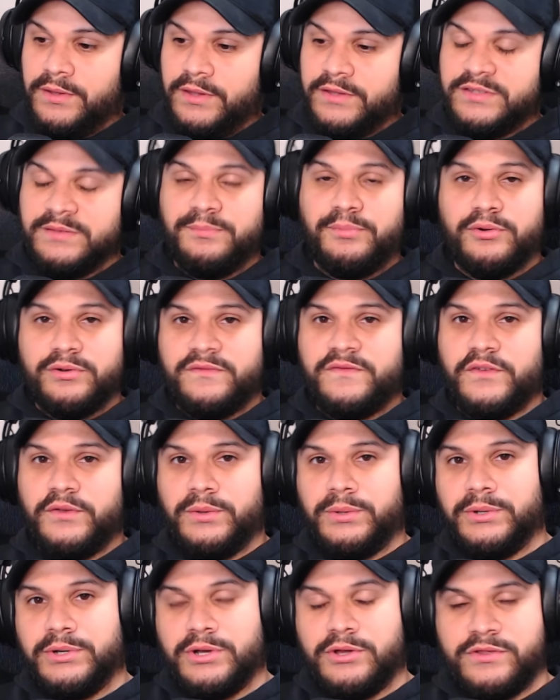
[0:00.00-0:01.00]
it's important for
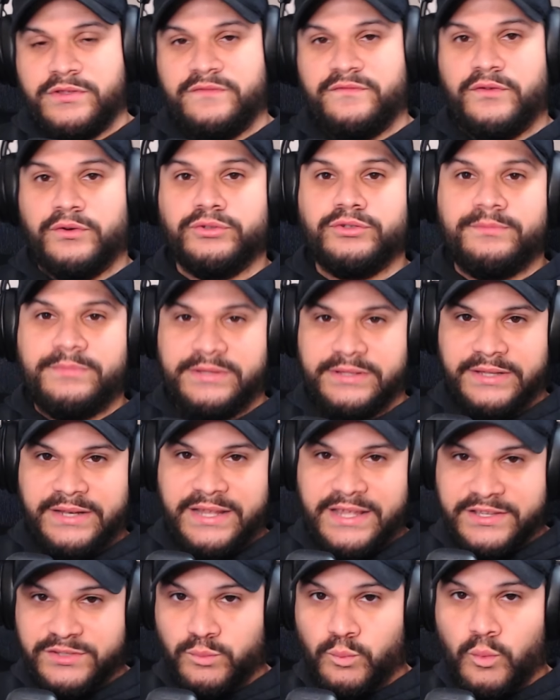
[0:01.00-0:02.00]
you to know that
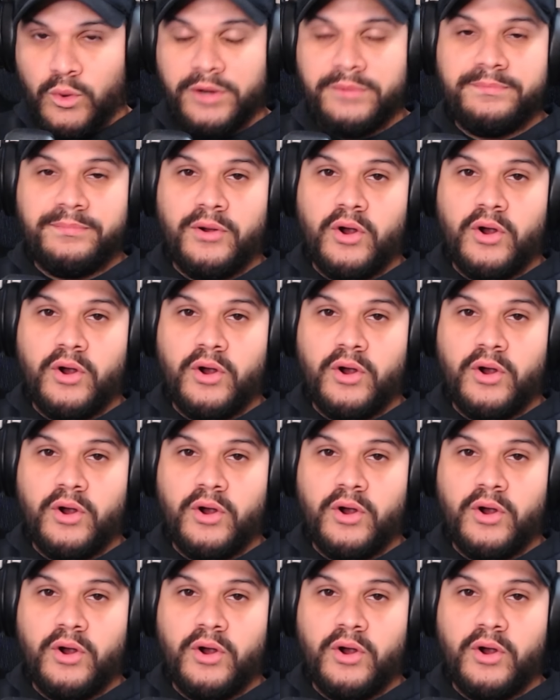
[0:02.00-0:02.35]
vulnerability is one